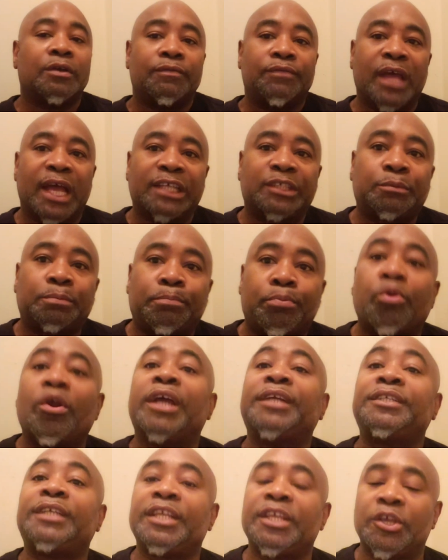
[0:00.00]
that's
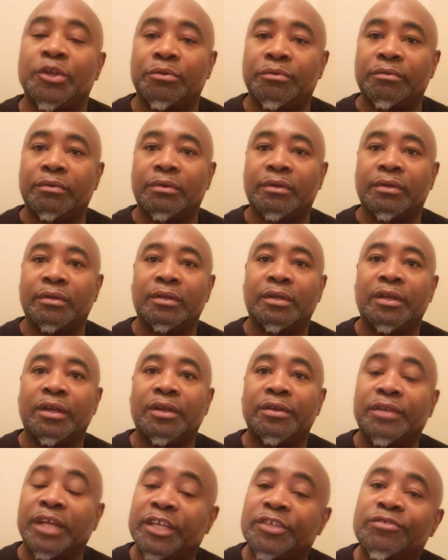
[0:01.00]
pressing you,
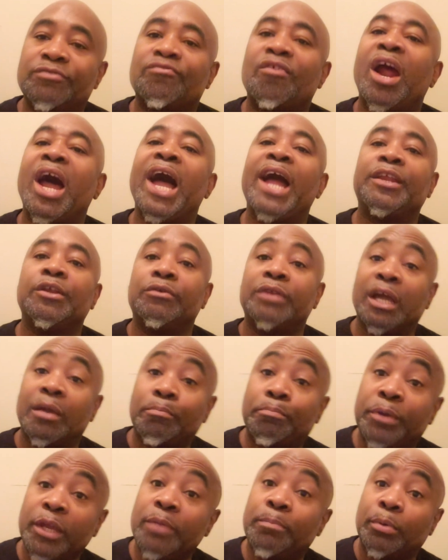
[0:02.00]
that's riding you,
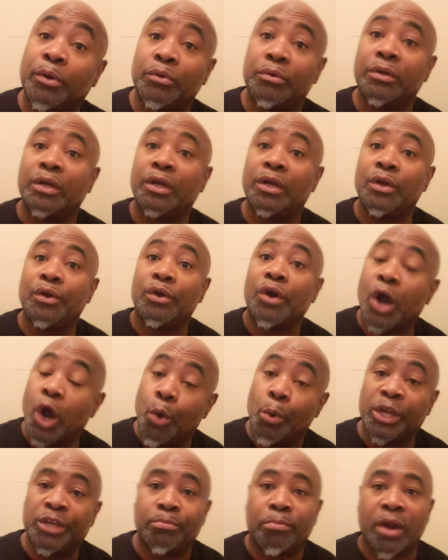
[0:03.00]
that people
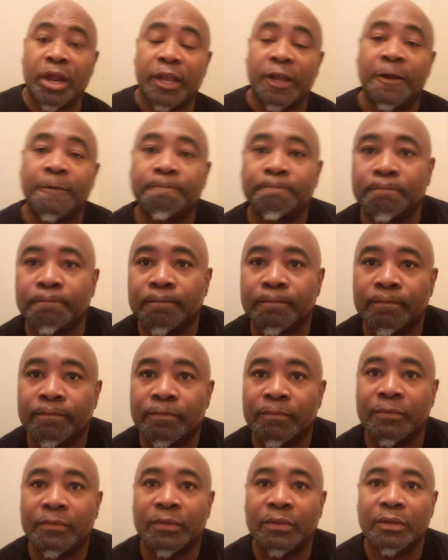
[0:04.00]
always bring up,
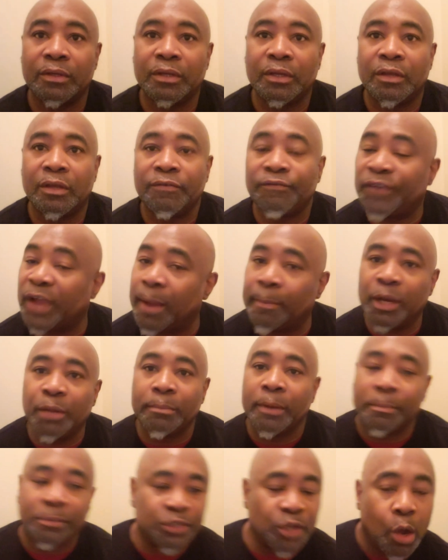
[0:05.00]
family
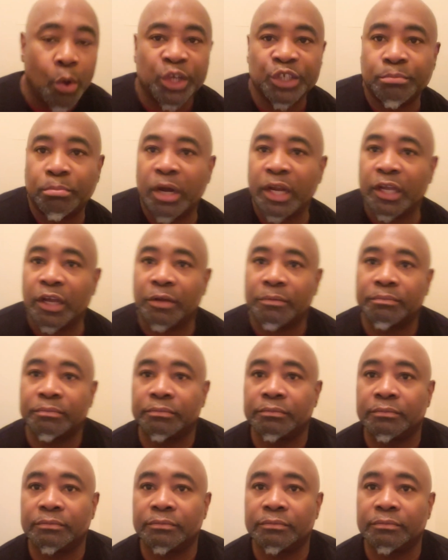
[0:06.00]
members always bring up.